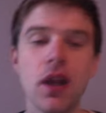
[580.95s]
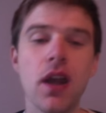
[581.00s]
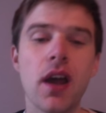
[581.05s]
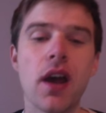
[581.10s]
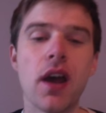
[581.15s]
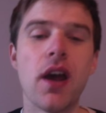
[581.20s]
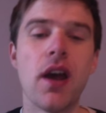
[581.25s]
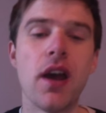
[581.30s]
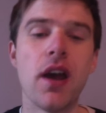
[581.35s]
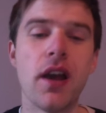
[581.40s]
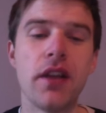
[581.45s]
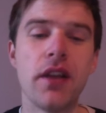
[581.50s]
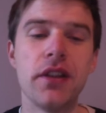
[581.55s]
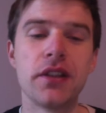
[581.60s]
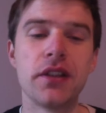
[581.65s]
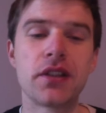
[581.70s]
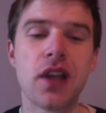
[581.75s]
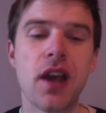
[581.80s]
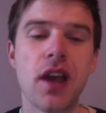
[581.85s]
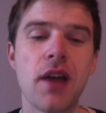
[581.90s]
the
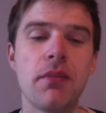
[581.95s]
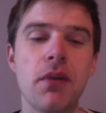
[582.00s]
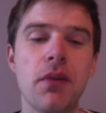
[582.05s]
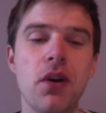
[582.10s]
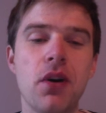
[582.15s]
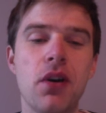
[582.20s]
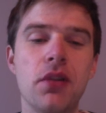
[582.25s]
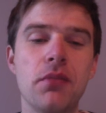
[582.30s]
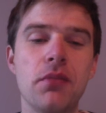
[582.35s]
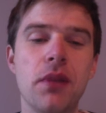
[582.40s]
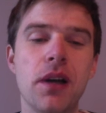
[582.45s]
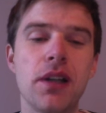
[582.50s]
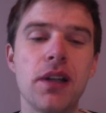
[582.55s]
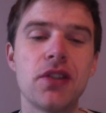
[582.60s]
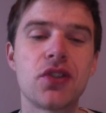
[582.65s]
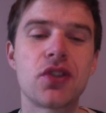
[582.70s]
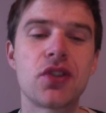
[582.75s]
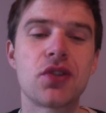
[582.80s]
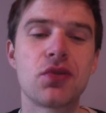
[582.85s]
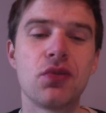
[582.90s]
tab on my
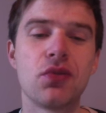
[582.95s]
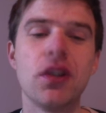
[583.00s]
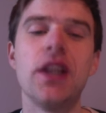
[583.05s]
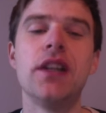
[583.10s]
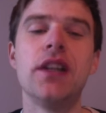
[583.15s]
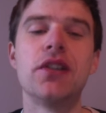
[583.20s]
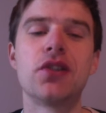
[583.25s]
screen.